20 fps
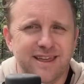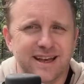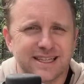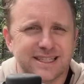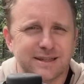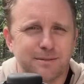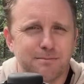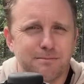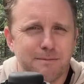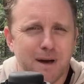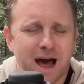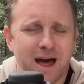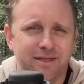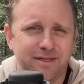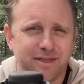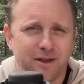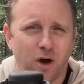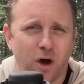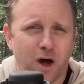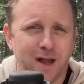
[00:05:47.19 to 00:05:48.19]
this
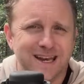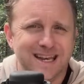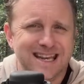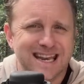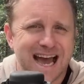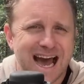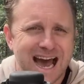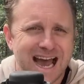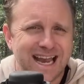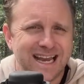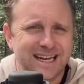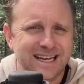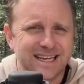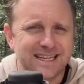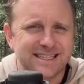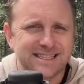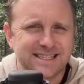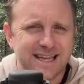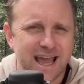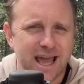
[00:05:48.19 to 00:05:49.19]
month on nine
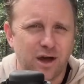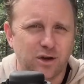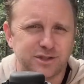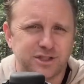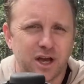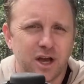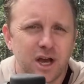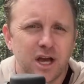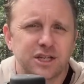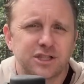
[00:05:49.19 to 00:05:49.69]
sales.